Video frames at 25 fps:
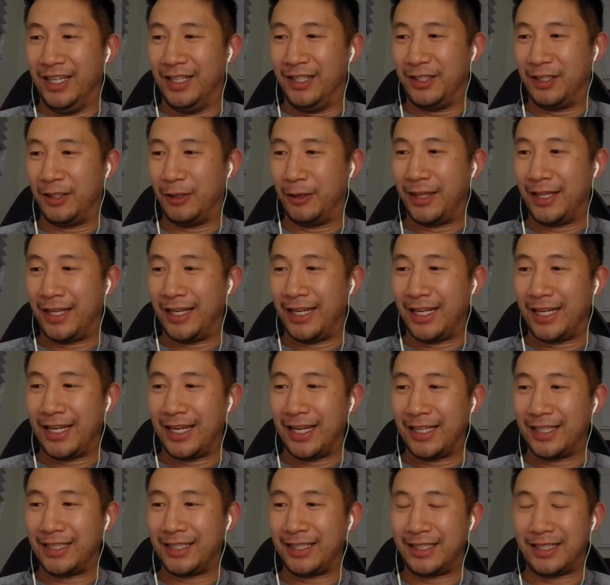So then I
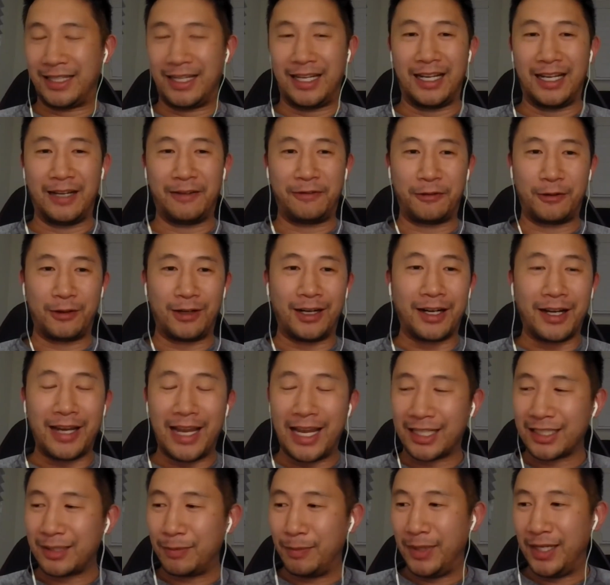guess for our
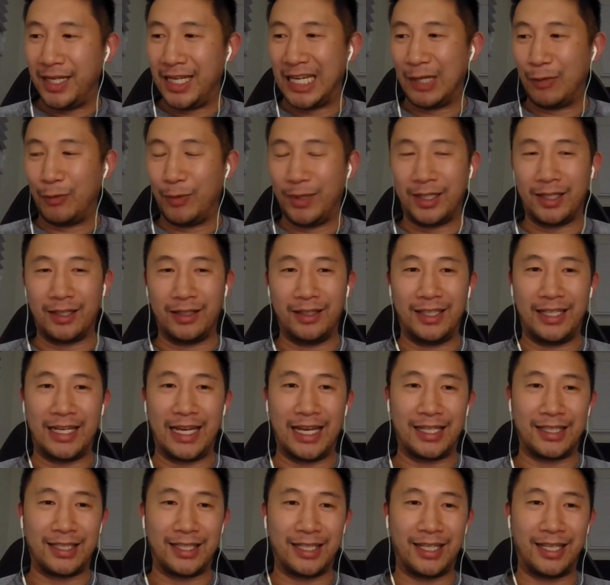next meeting, we could
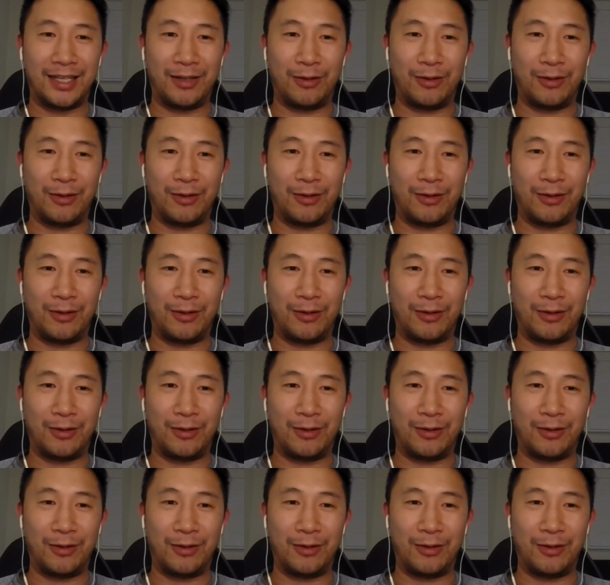get